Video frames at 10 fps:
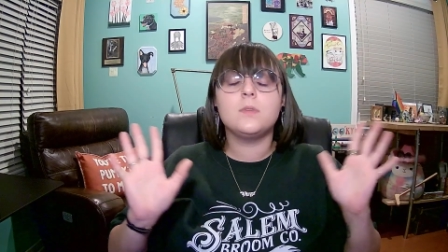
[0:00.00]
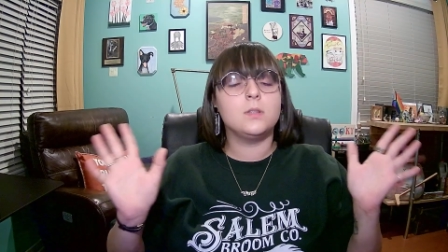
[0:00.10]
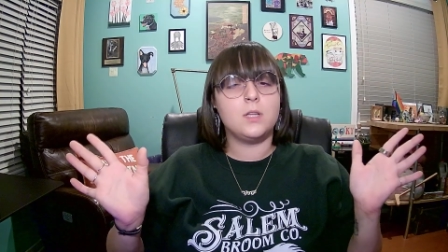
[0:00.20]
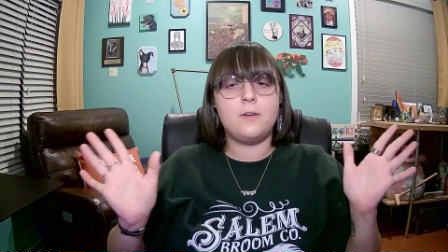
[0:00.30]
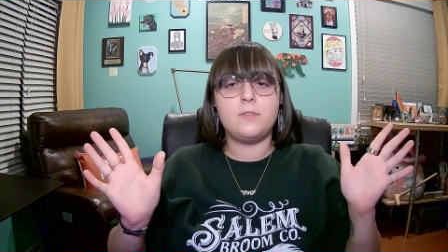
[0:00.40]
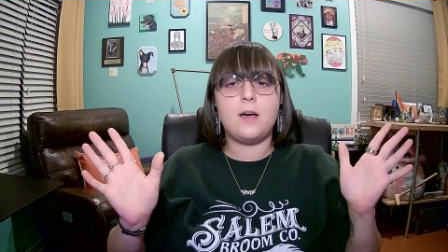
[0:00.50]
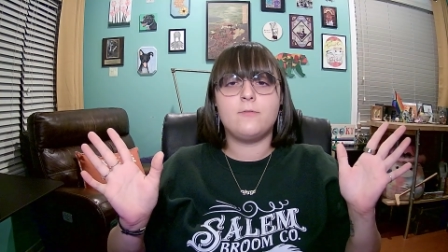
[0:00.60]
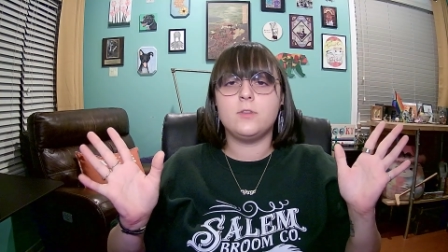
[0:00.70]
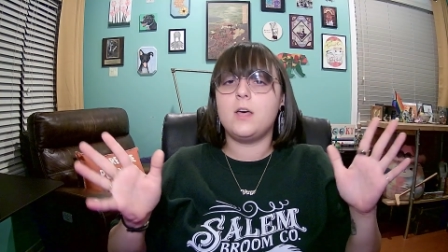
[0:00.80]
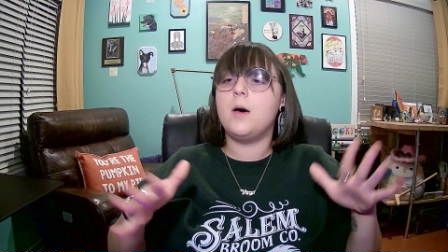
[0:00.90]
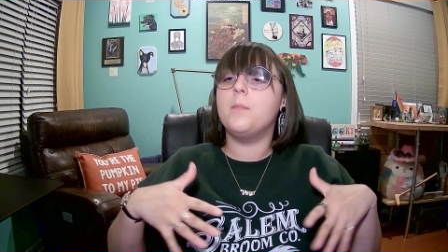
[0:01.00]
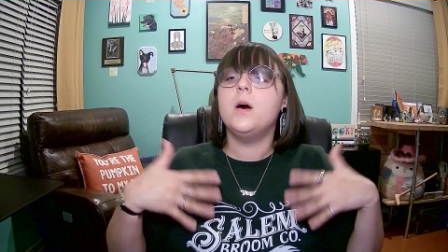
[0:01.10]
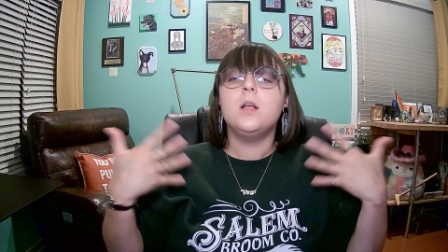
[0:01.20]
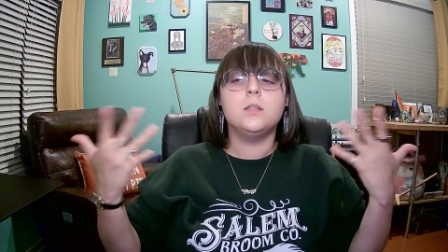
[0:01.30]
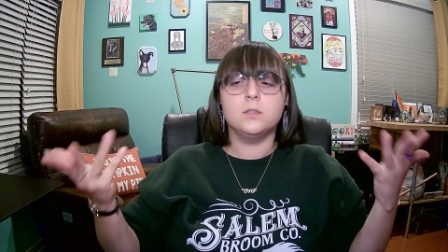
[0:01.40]
Love that for them.
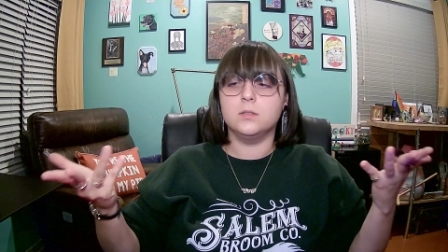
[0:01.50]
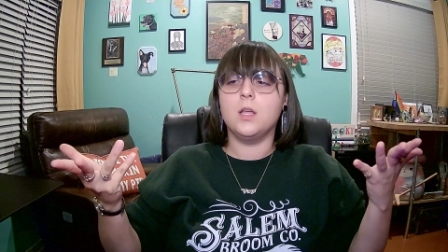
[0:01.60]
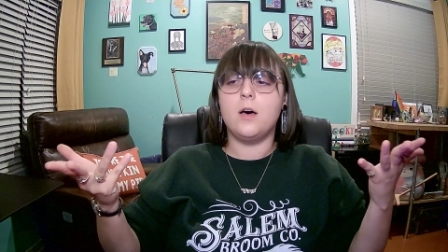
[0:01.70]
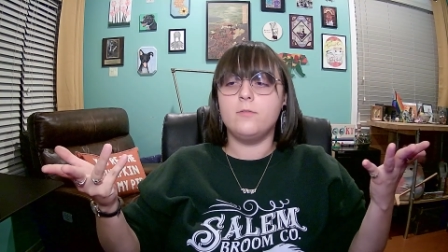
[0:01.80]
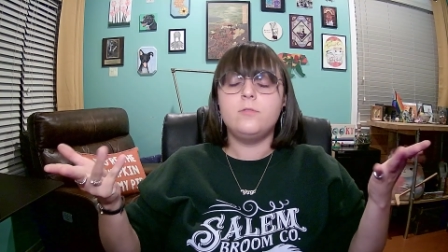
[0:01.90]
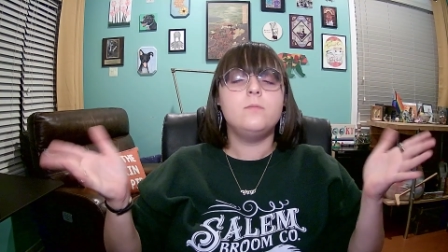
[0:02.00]
Love